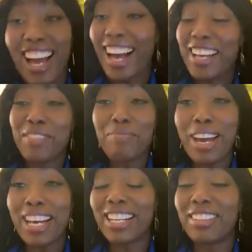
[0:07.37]
I am
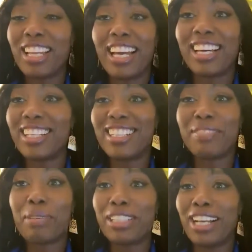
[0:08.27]
bad at
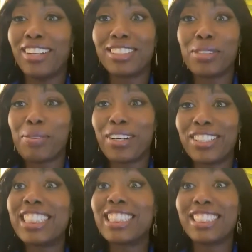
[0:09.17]
pronouncing
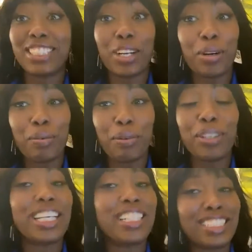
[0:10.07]
words. This is
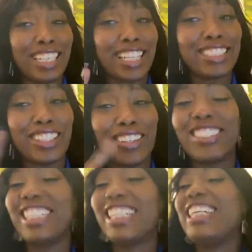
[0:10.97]
terrible. It is late
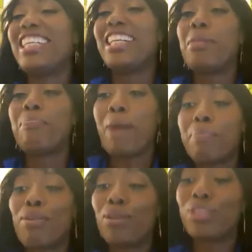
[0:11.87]
though. My
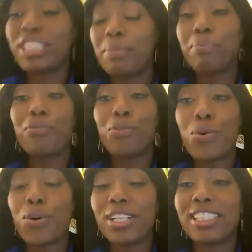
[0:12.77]
pro tip
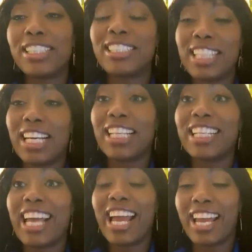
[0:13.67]
for the
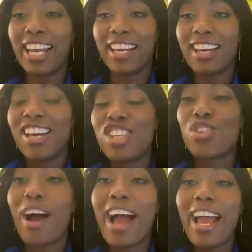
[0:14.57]
CNA.
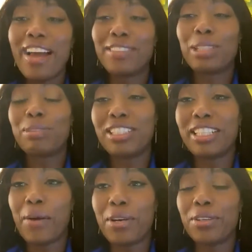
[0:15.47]
So I have some
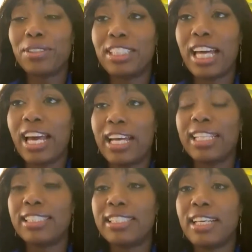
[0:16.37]
scenarios
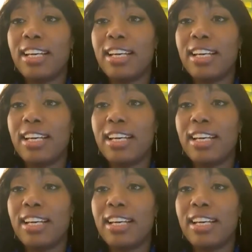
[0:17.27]
that